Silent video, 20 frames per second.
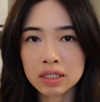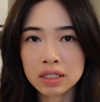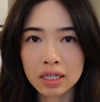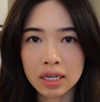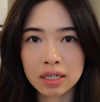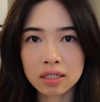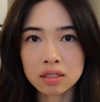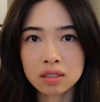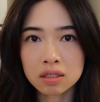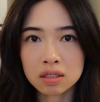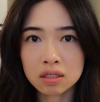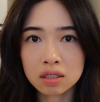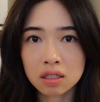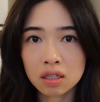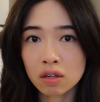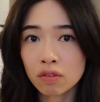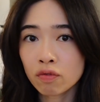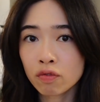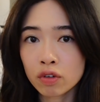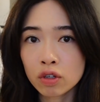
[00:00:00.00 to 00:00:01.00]
tastes
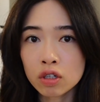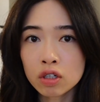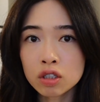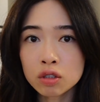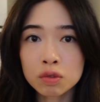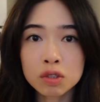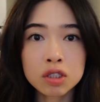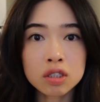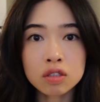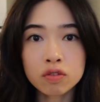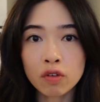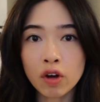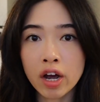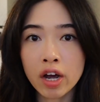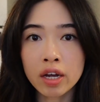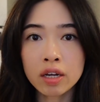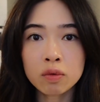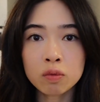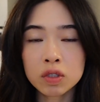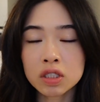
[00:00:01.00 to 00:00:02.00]
converge, which is fine.